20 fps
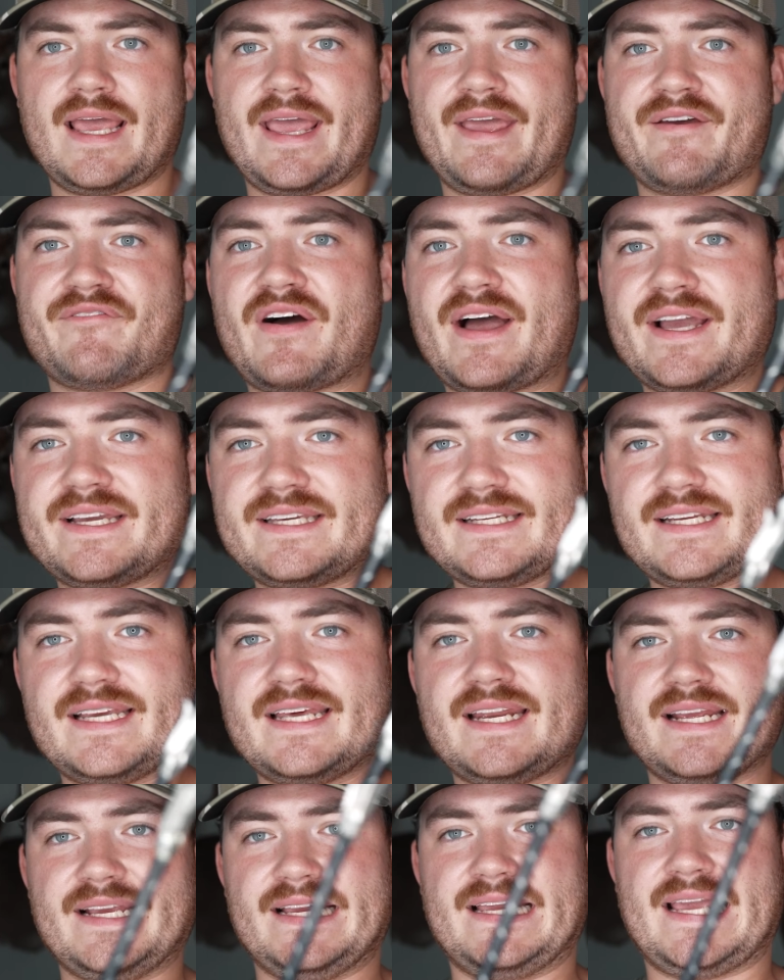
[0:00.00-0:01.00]
if I could get
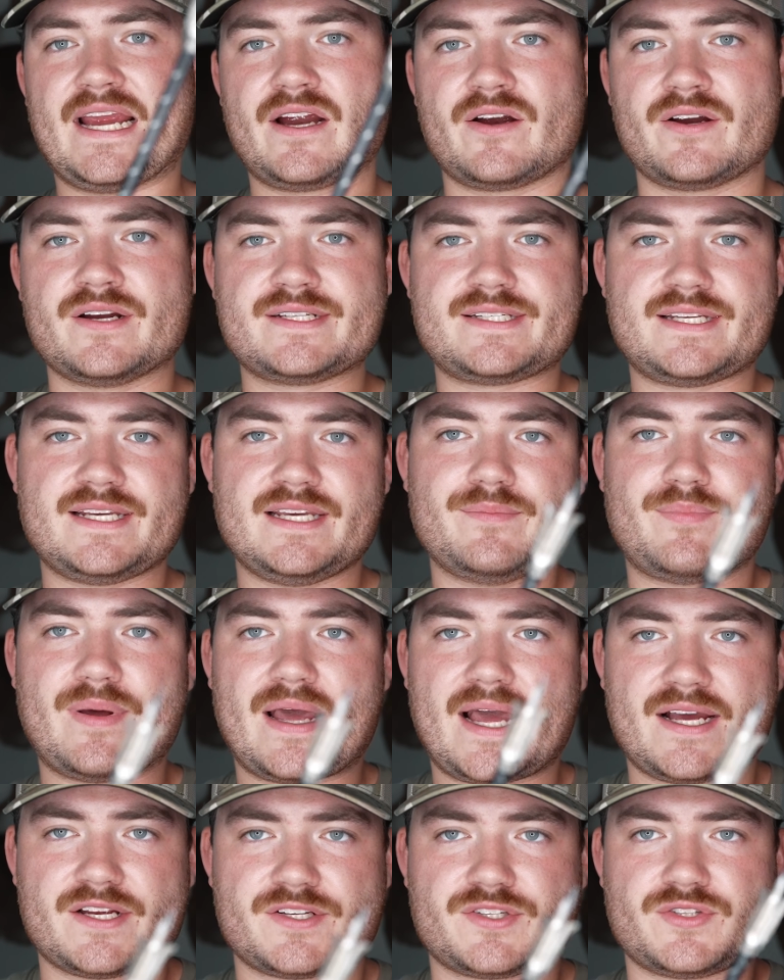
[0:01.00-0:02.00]
a guaranteed
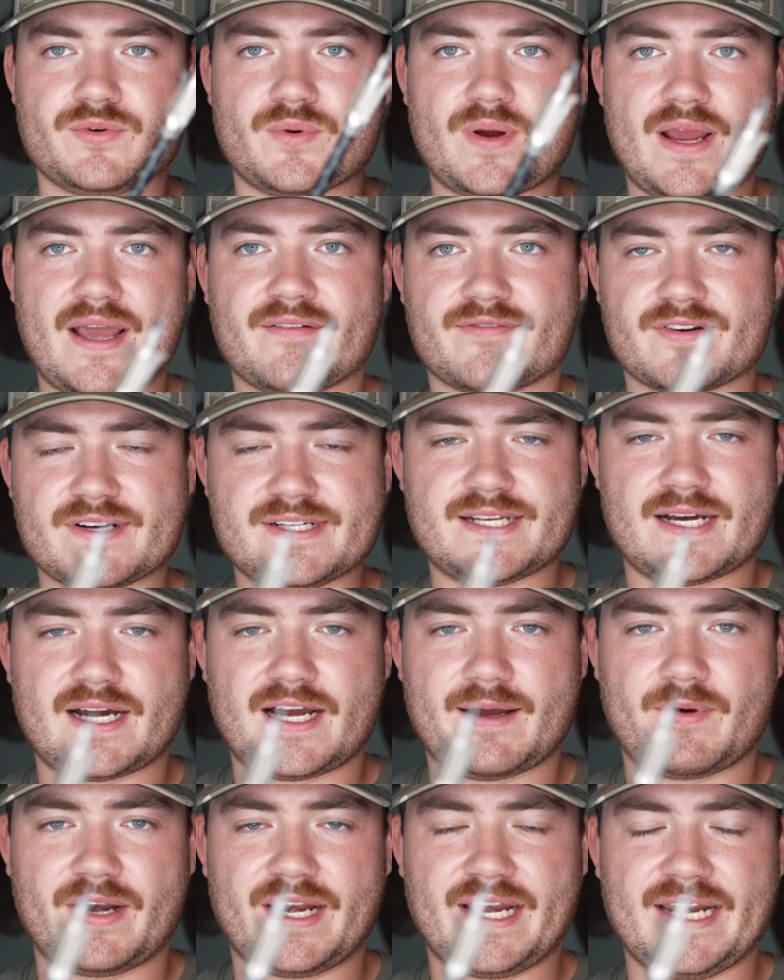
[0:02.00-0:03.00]
pass through every
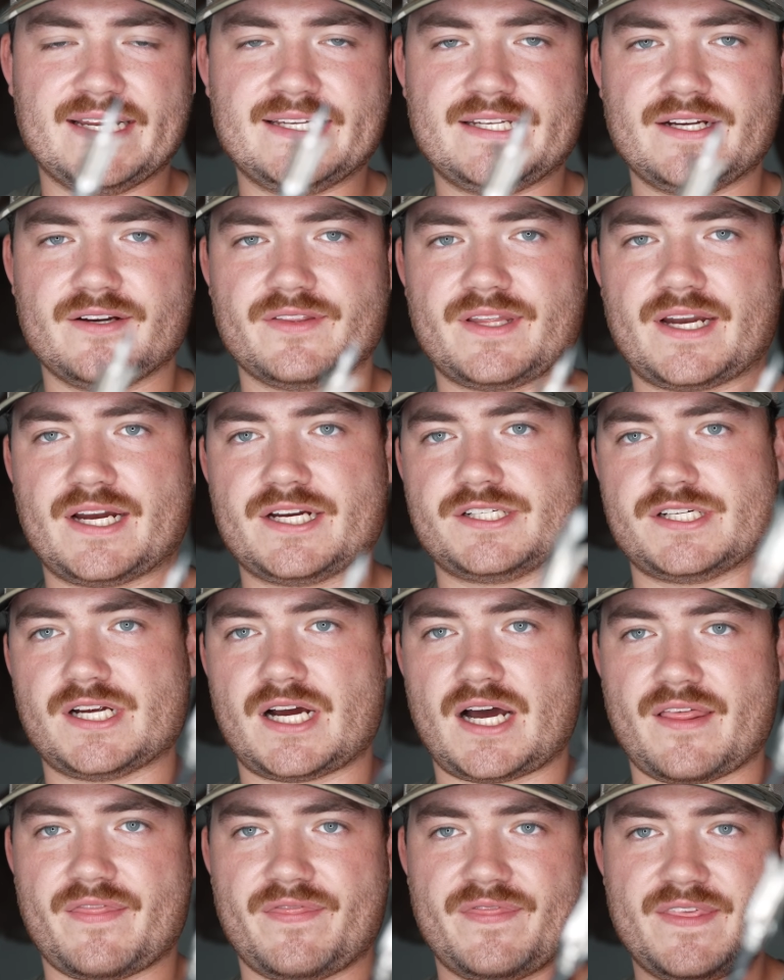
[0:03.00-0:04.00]
time on any deer that I
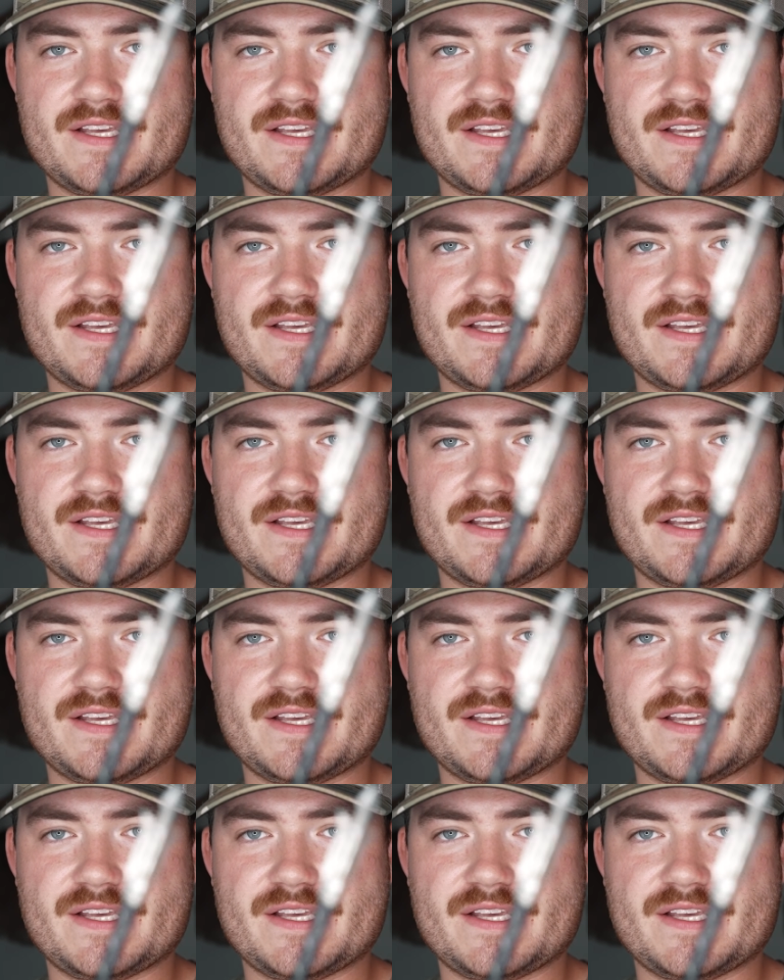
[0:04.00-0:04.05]
shot,